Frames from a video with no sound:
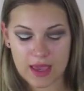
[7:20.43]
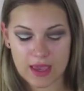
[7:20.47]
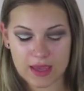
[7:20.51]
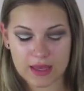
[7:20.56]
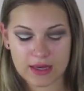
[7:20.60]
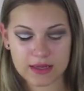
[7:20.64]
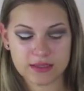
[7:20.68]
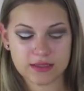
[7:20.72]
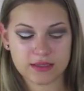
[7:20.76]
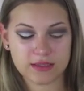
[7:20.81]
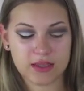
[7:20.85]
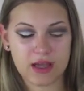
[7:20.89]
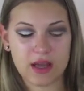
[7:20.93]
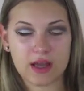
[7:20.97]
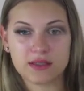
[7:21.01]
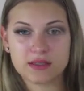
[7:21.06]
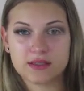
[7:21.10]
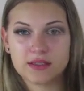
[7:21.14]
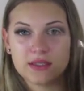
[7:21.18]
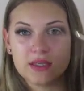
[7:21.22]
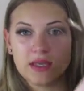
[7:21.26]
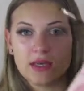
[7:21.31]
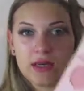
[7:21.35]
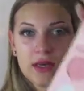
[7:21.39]

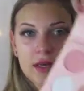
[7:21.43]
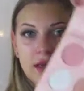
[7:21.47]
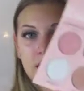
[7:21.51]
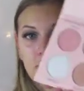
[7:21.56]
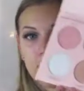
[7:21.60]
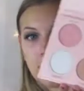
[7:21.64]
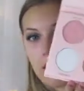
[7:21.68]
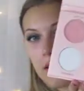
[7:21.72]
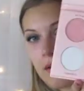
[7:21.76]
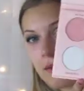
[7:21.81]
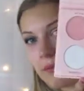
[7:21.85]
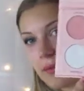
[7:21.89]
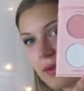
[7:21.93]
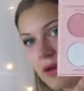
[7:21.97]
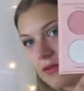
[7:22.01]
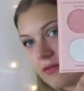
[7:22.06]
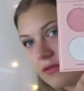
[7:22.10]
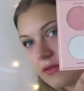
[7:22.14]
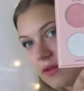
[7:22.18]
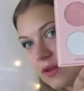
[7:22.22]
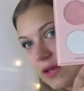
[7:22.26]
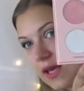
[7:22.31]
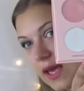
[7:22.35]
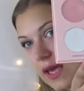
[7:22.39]
Anastasia
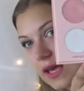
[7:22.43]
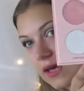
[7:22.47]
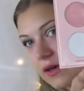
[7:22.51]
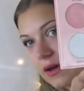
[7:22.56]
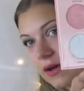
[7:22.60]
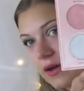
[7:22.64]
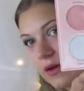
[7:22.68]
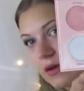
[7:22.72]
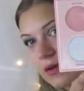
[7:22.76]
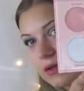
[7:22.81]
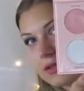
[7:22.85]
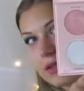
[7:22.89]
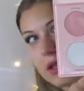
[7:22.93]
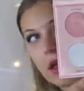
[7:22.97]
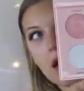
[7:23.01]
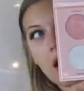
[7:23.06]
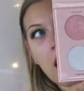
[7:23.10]
Beverly Hills